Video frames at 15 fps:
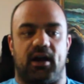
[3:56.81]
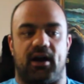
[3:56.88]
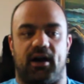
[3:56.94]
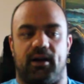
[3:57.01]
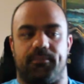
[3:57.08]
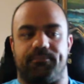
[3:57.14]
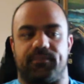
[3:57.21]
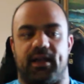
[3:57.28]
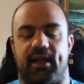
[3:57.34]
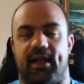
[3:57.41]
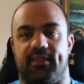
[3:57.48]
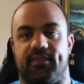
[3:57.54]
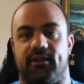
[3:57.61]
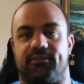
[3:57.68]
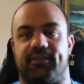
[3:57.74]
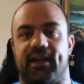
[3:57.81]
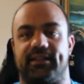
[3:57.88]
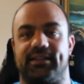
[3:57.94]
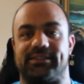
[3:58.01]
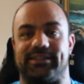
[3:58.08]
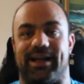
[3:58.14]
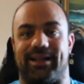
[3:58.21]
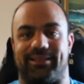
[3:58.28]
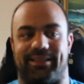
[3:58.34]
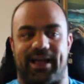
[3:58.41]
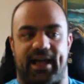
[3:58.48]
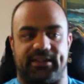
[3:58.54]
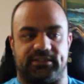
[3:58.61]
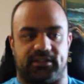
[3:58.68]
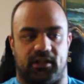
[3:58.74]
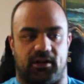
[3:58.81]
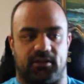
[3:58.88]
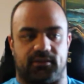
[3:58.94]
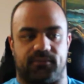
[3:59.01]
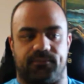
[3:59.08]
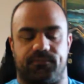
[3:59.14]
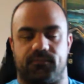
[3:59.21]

and the effect does not last long.